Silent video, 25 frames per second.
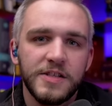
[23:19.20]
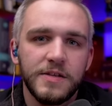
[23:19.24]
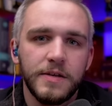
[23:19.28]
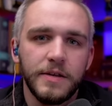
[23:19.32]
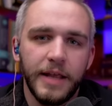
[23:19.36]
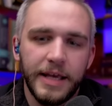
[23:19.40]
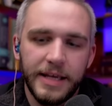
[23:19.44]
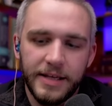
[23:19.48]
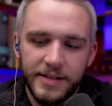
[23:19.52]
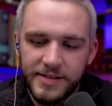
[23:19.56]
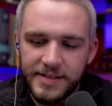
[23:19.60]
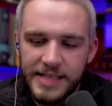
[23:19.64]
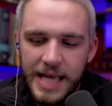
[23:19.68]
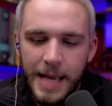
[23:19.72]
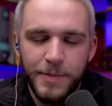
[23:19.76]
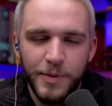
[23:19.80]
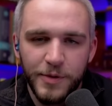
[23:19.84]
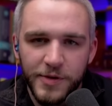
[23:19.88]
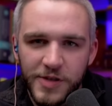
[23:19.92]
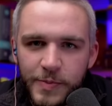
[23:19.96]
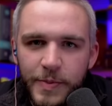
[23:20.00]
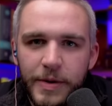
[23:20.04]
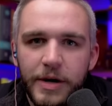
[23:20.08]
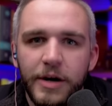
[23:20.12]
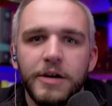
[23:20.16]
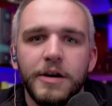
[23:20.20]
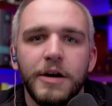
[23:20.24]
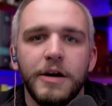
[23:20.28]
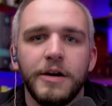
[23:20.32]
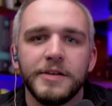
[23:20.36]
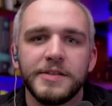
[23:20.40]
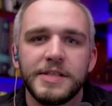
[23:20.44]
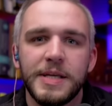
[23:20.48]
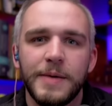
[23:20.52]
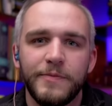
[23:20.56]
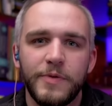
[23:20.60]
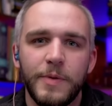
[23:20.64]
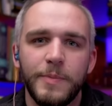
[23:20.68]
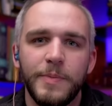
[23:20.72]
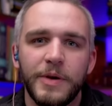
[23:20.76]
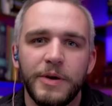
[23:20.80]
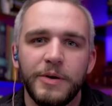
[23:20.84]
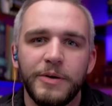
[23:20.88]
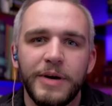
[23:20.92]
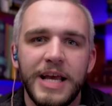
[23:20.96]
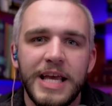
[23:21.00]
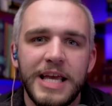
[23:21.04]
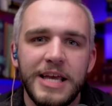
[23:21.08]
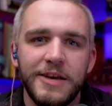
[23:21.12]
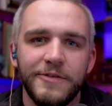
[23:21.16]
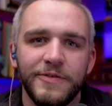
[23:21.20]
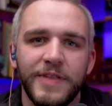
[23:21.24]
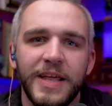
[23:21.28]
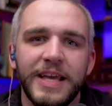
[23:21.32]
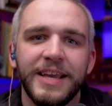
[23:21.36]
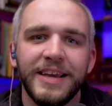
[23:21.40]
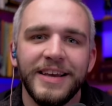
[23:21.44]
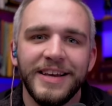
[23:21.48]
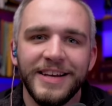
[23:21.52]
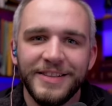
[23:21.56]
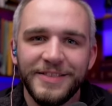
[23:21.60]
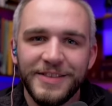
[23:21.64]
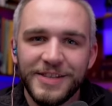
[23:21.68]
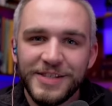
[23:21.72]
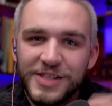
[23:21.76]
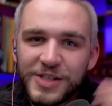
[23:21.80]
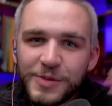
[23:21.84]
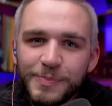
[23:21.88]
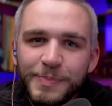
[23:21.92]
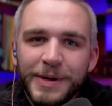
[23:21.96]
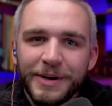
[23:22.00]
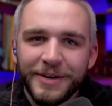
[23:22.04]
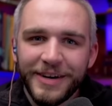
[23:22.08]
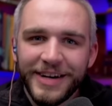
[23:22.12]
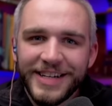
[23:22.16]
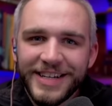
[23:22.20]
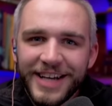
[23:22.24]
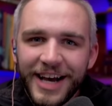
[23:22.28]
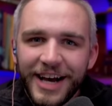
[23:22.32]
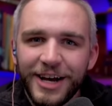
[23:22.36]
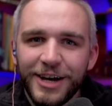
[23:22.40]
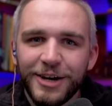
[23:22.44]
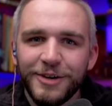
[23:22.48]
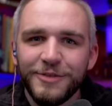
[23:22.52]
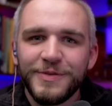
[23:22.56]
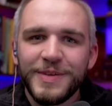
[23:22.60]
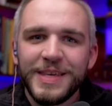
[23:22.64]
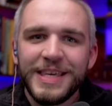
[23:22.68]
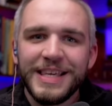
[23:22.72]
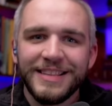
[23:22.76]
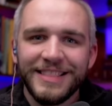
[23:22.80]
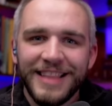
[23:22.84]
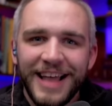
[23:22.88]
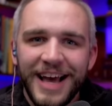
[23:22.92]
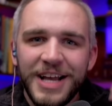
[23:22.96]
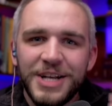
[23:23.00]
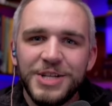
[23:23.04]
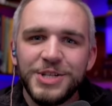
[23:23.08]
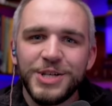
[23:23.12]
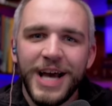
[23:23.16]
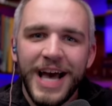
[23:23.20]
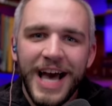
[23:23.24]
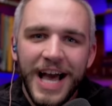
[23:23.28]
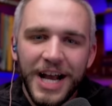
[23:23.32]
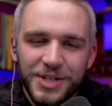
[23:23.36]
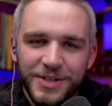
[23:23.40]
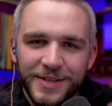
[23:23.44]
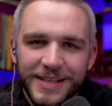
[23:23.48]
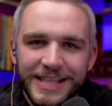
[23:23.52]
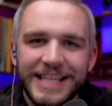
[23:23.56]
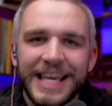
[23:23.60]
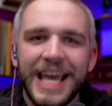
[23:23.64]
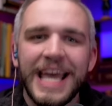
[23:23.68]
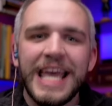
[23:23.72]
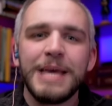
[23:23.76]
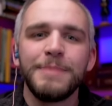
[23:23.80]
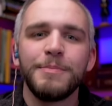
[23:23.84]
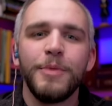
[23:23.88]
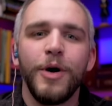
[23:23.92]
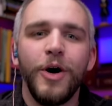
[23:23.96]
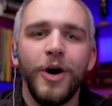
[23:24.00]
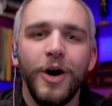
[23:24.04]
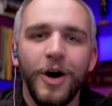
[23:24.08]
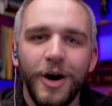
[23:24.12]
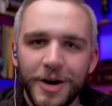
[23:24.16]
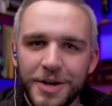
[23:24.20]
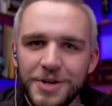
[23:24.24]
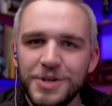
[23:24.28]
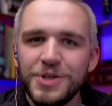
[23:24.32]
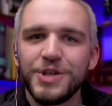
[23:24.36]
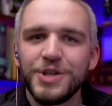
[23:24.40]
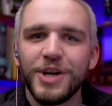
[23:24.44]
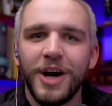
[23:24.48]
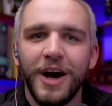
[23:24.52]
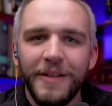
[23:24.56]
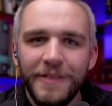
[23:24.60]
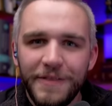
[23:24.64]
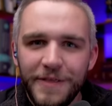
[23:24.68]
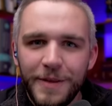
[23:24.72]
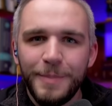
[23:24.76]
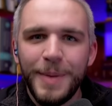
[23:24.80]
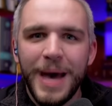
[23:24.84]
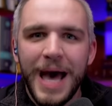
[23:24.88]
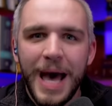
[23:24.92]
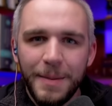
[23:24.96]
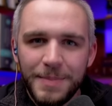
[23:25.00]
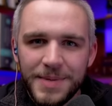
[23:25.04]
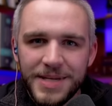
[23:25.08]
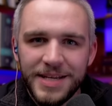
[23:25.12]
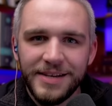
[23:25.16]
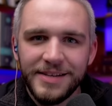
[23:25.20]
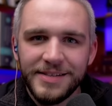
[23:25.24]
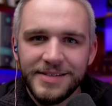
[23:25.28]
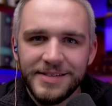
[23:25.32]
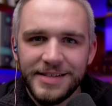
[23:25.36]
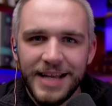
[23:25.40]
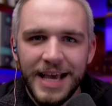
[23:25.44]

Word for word: Samuel's spirit calls up from the grave, like the spirit of Elijah actually came on John the Baptist?